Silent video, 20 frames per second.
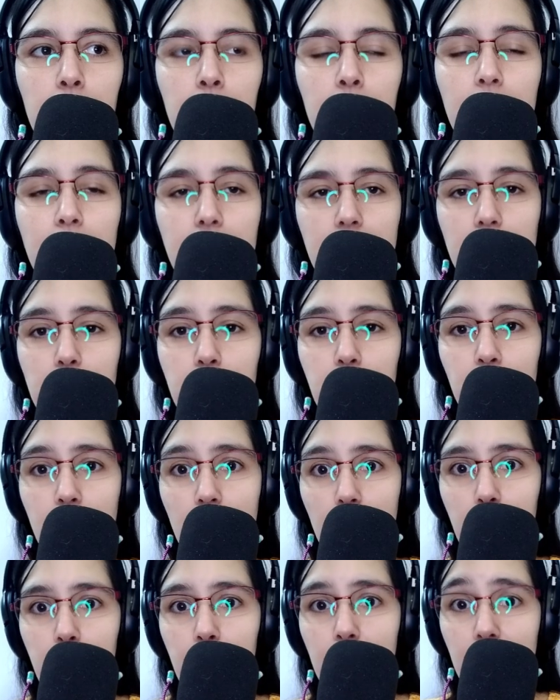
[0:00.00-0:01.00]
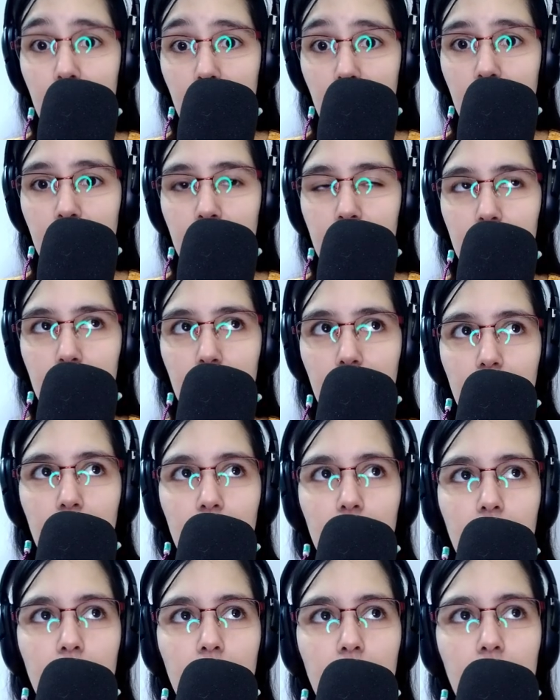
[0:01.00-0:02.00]
please, pretty please,
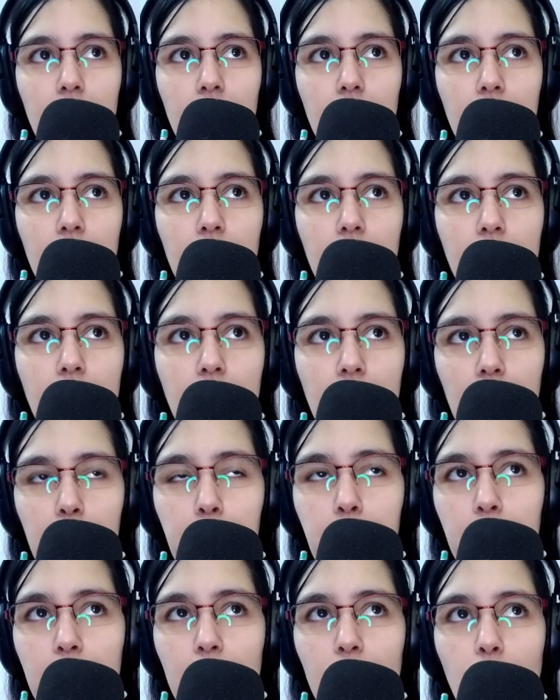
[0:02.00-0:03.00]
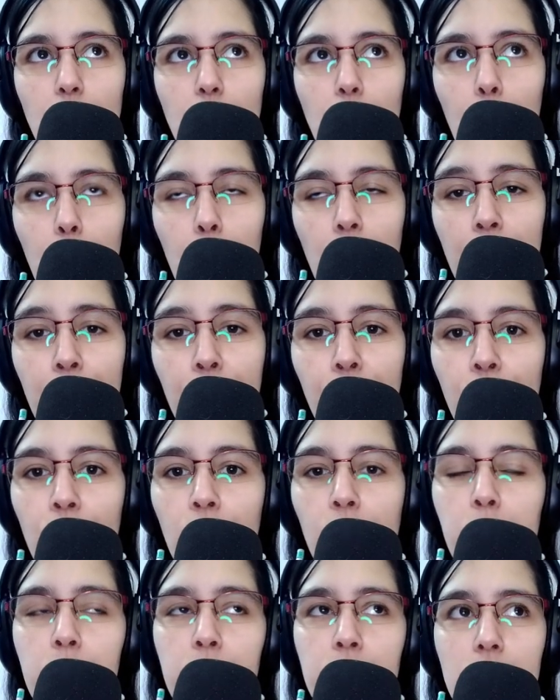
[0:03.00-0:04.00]
keep your
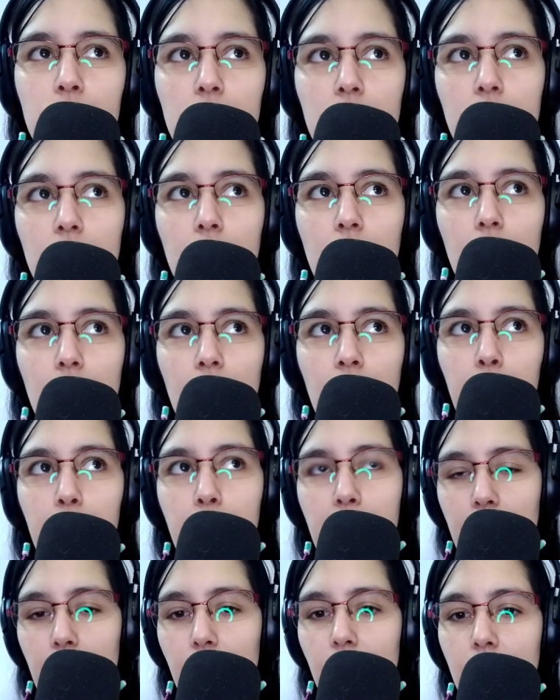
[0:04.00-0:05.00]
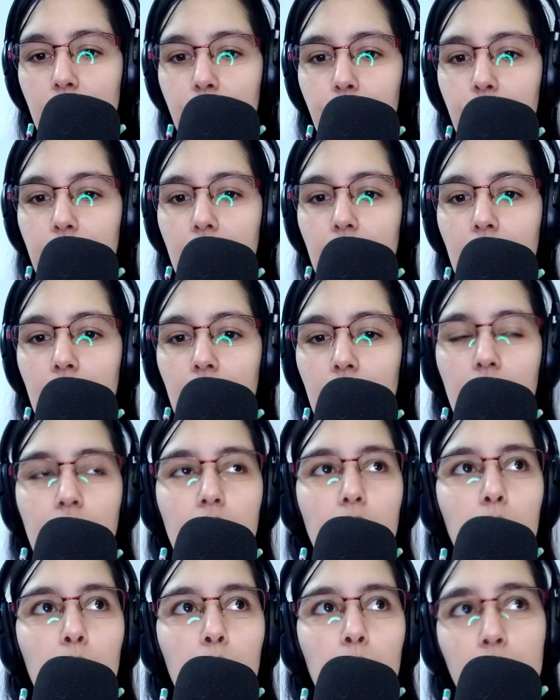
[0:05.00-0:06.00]
waveforms in mind.
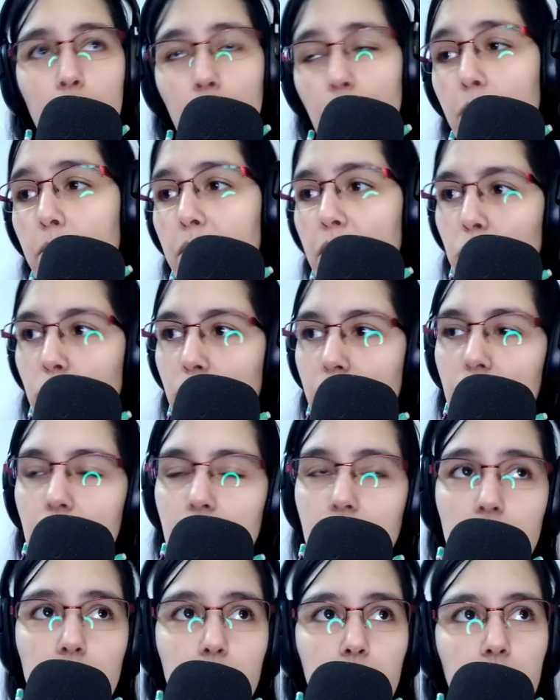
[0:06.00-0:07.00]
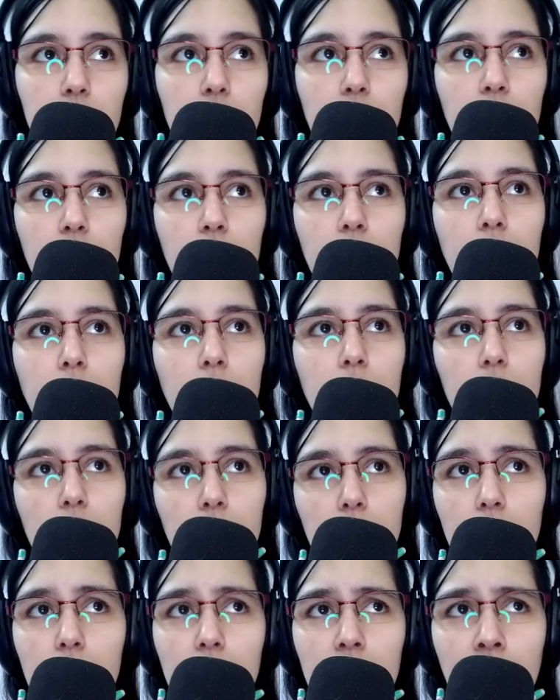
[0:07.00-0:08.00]
What do I mean with this?
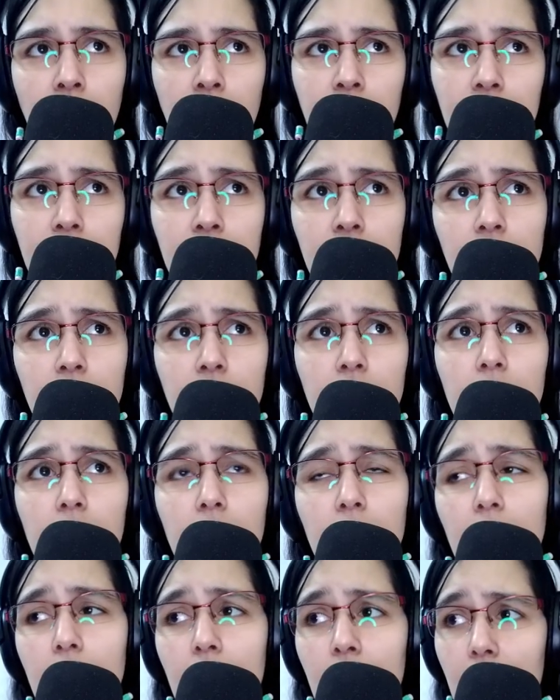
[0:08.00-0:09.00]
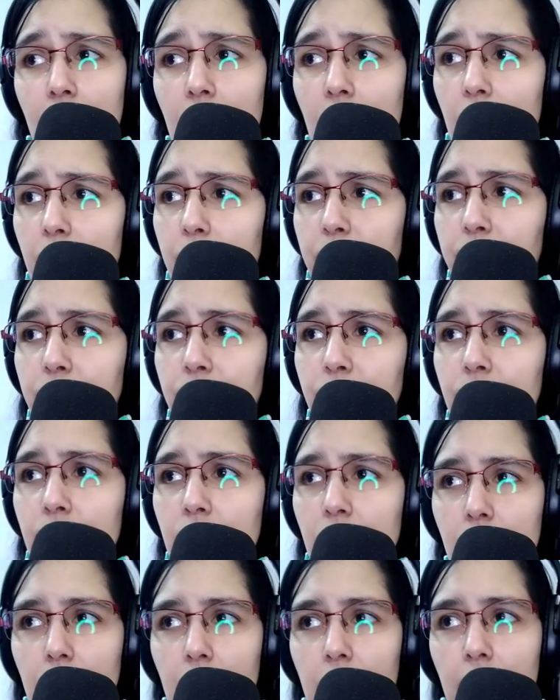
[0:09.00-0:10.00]
Let's just say,
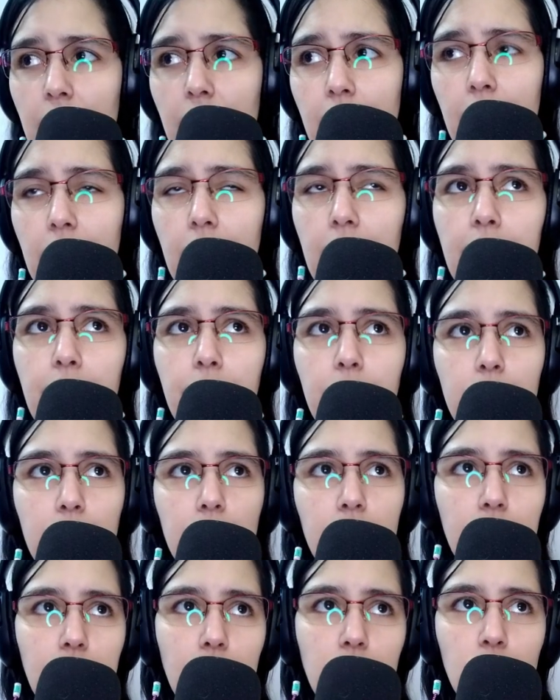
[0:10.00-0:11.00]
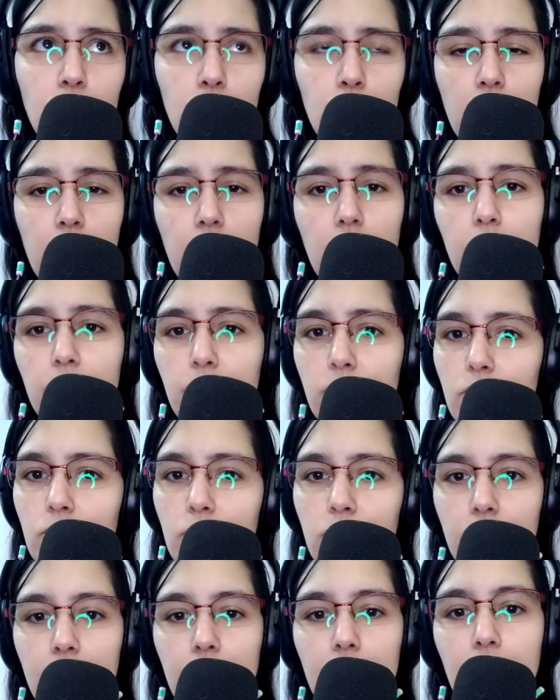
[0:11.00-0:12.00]
I have a track
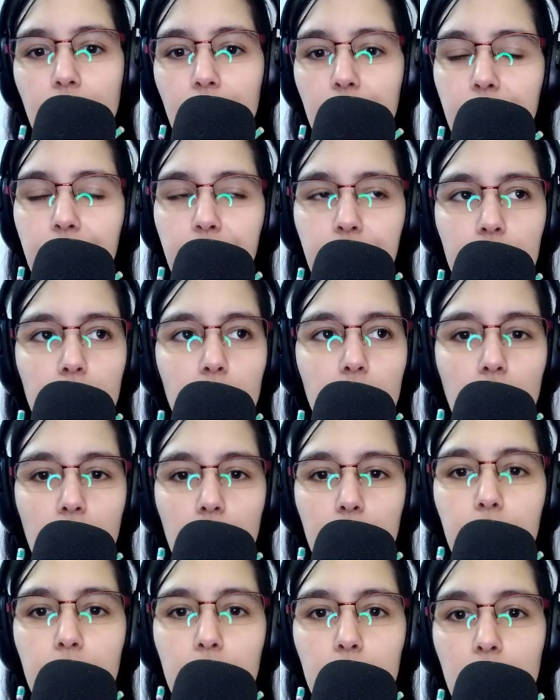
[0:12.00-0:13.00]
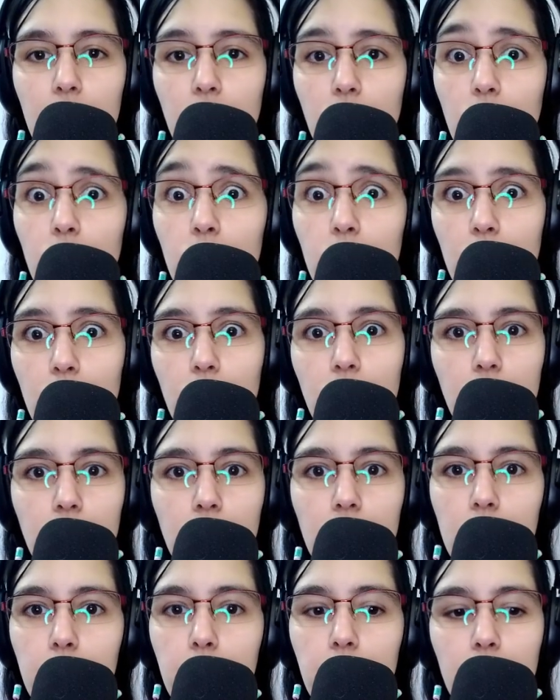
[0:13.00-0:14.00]
right here, okay? I'm going to record
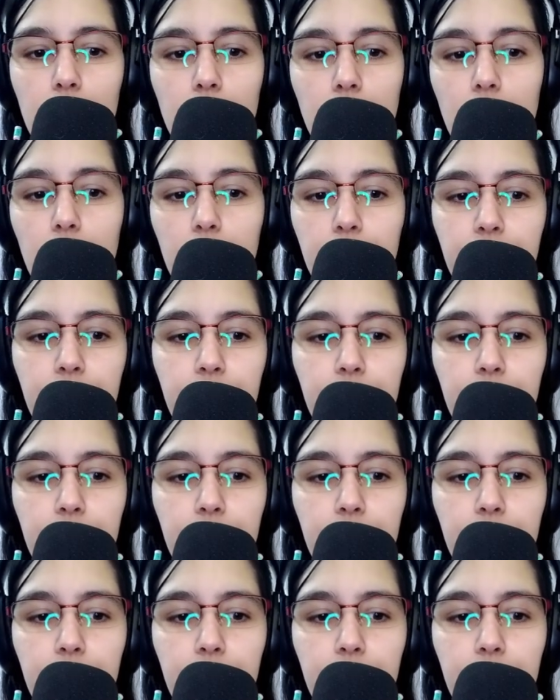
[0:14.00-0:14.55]
something random.